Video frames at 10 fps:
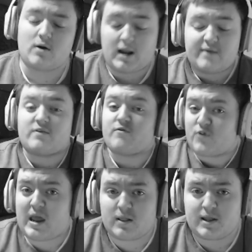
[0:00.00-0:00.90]
or even
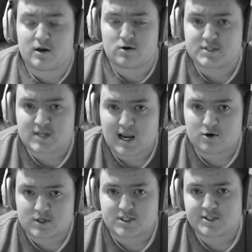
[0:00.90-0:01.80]
vaguely
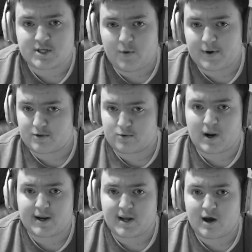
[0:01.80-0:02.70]
understand what she's going through
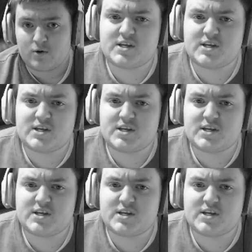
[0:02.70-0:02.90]
right now.